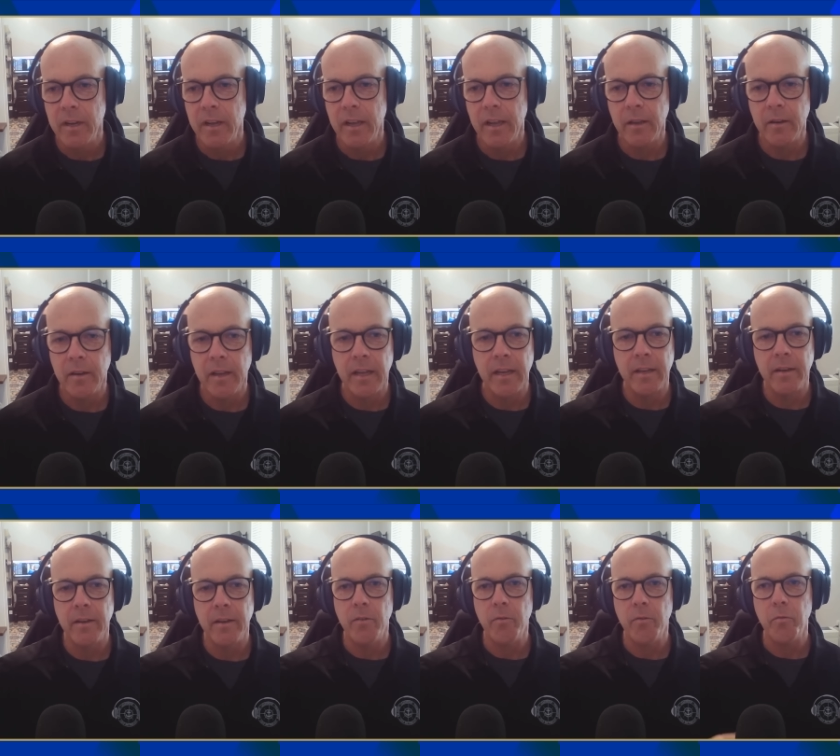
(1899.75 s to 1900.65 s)

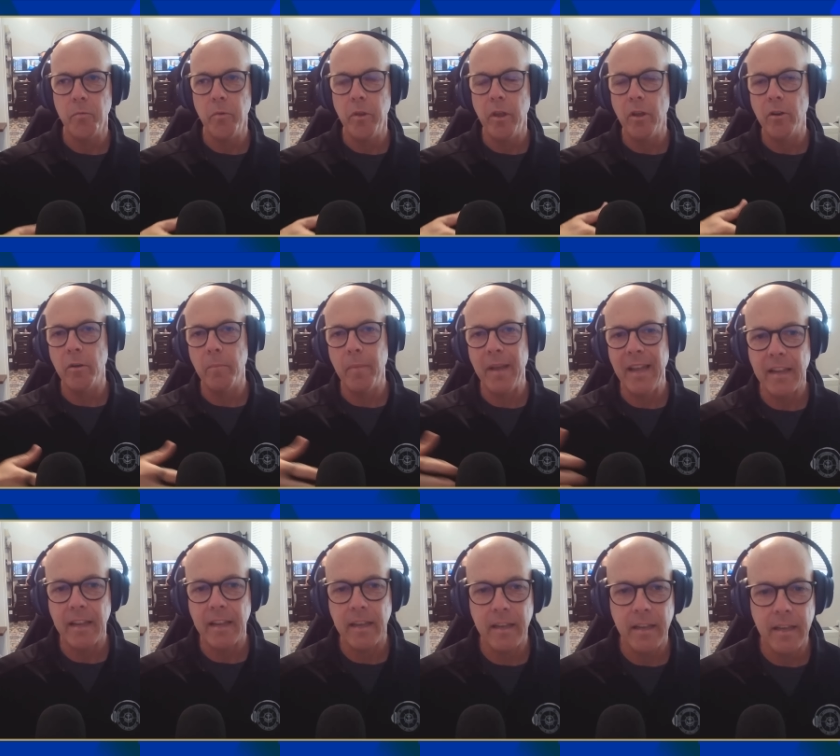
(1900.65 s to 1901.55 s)
And you know, to
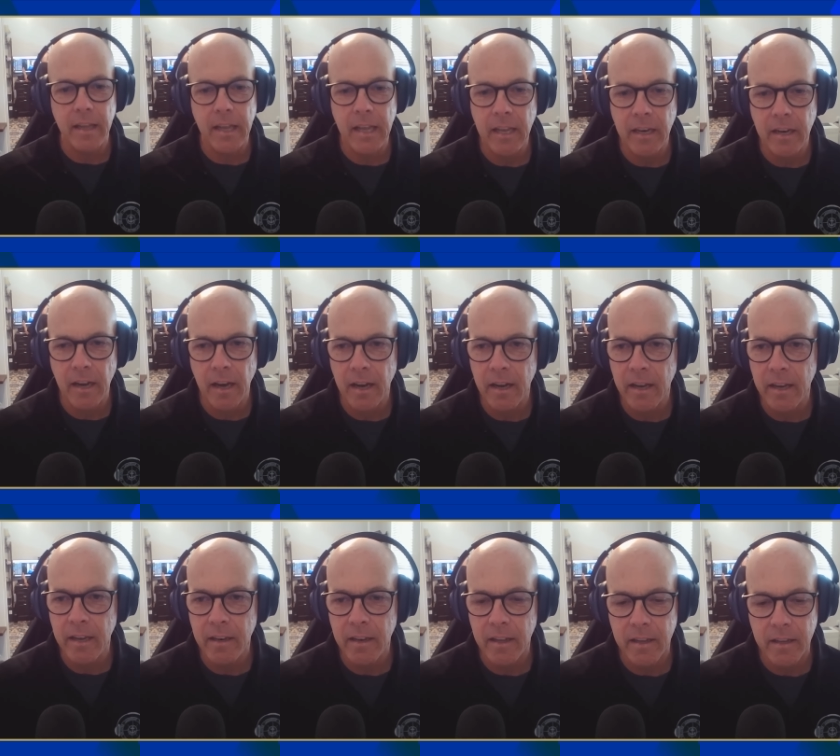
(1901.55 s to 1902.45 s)
make
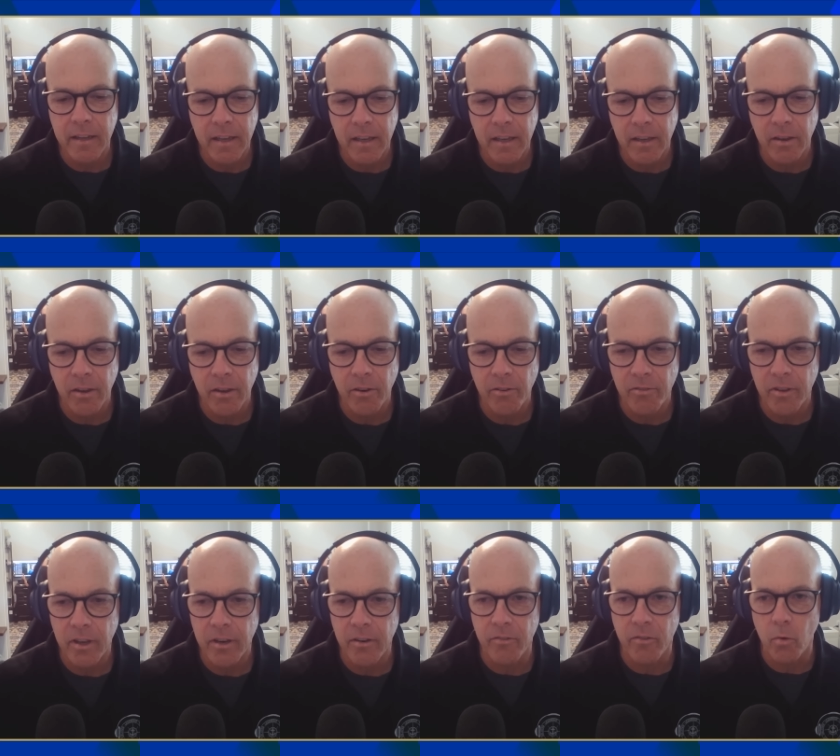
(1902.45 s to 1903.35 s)
E9, you
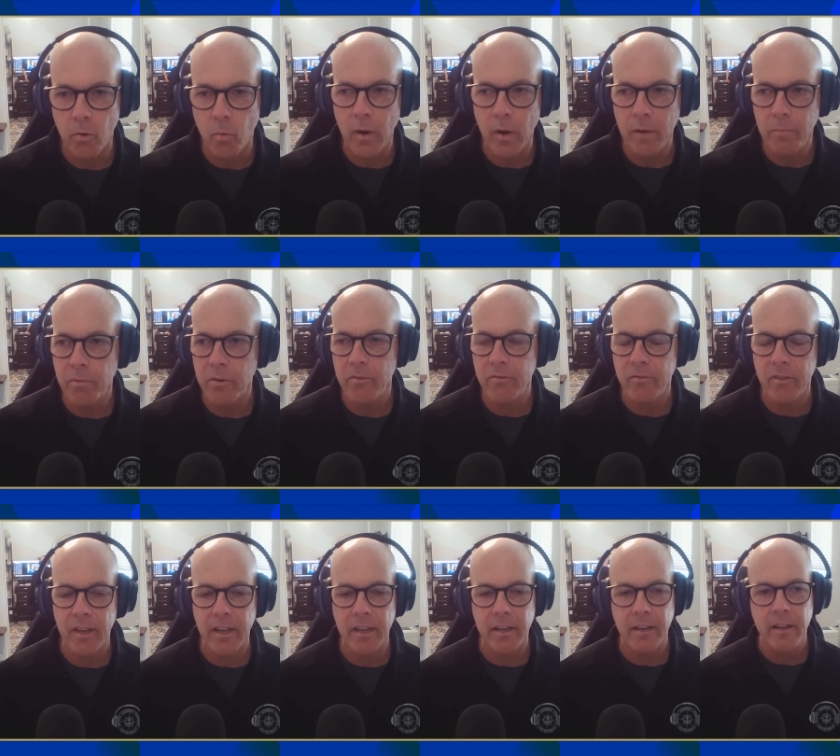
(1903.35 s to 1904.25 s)
said it's the
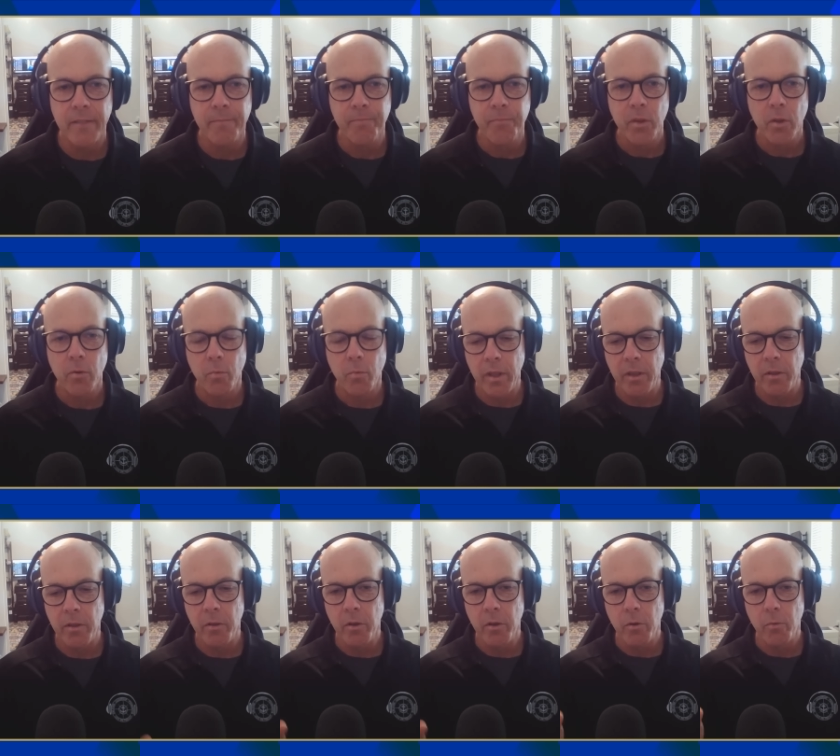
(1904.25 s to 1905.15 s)
1%,
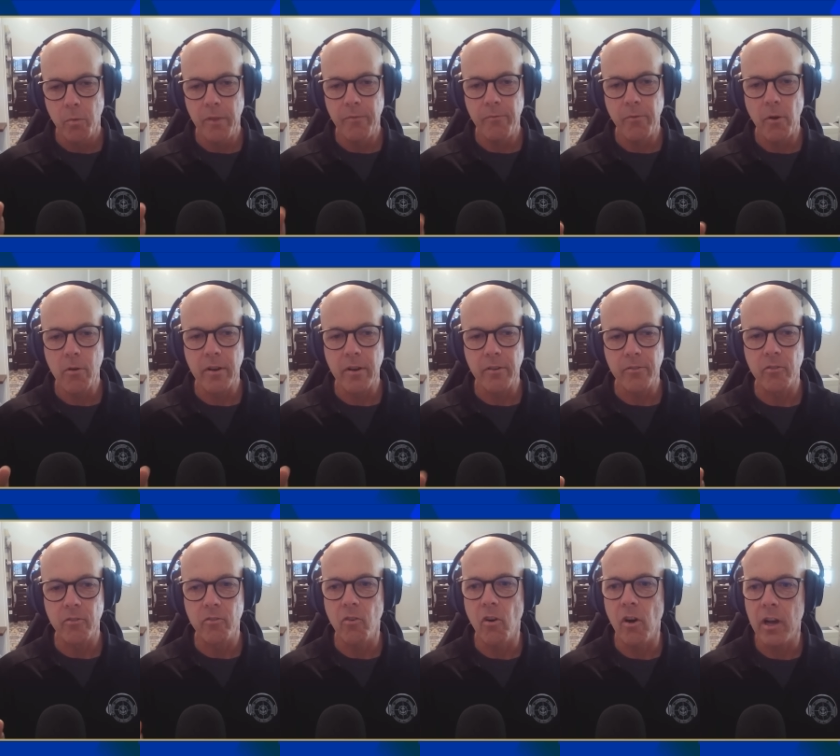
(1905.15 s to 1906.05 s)
we focus
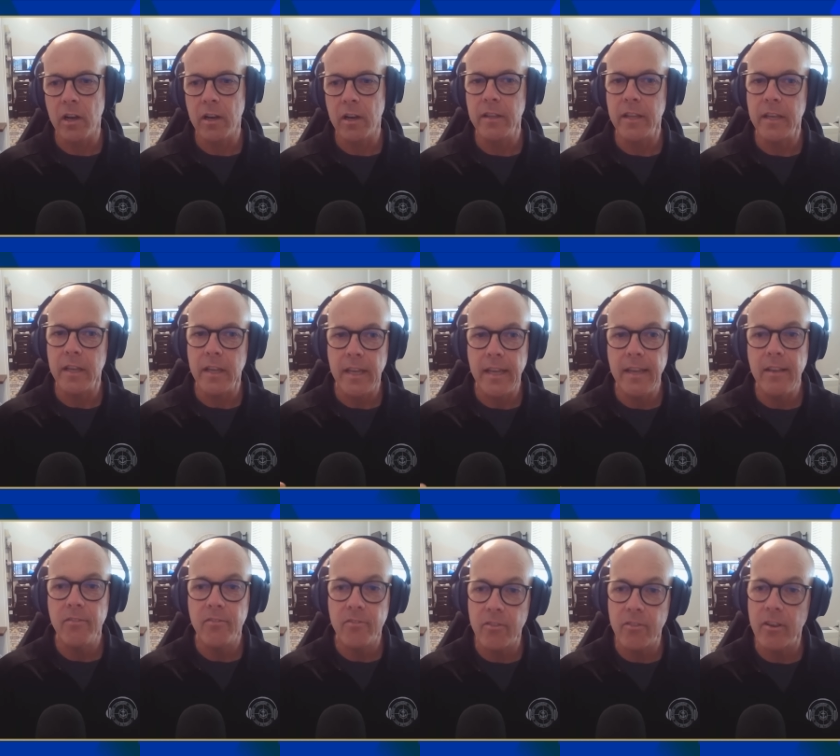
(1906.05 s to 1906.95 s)
a lot on the
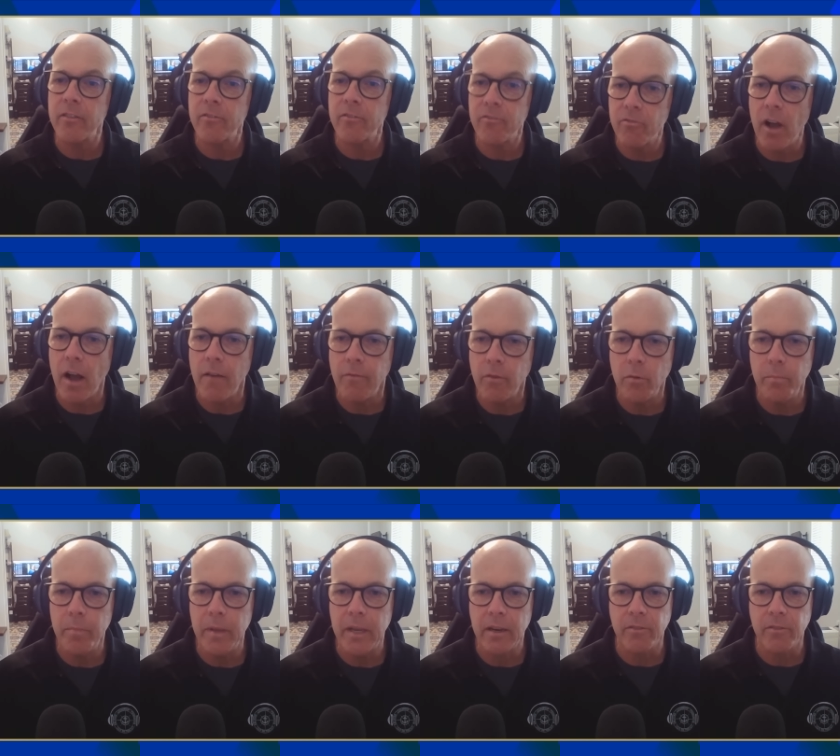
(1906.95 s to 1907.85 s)
E6 level
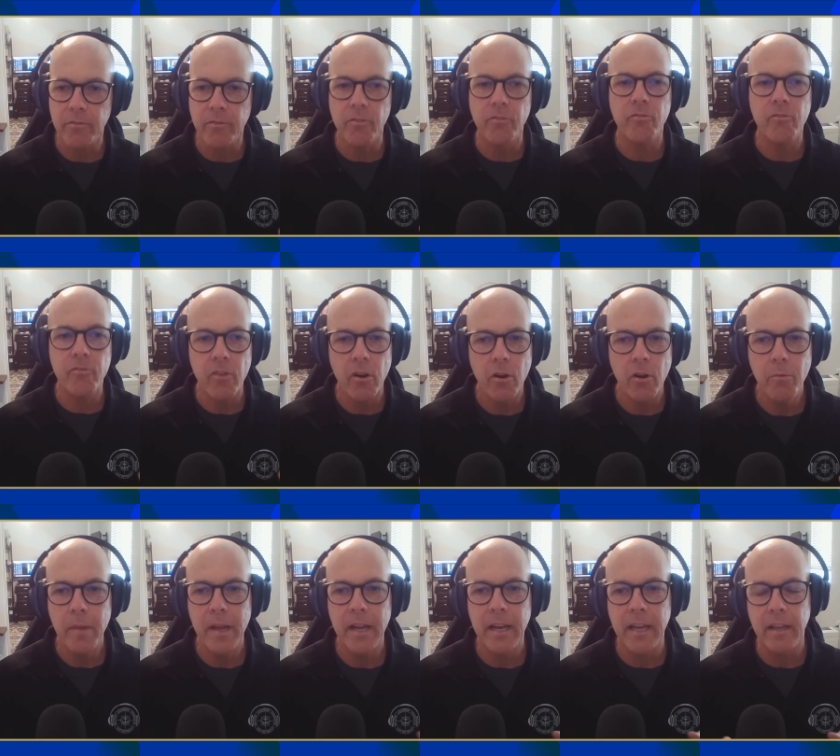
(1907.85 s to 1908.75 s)
because there's so
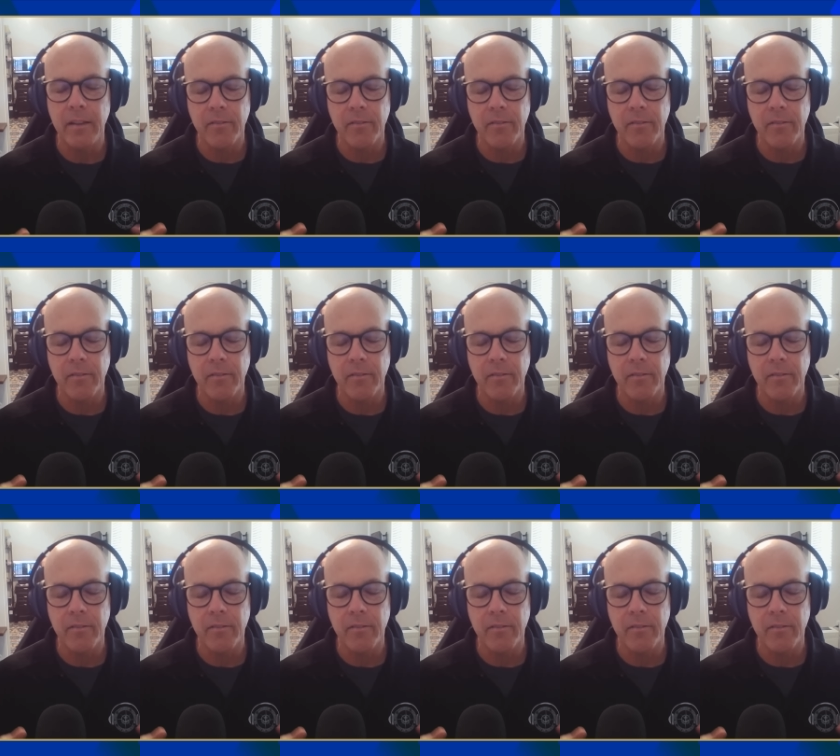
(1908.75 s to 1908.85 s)
many.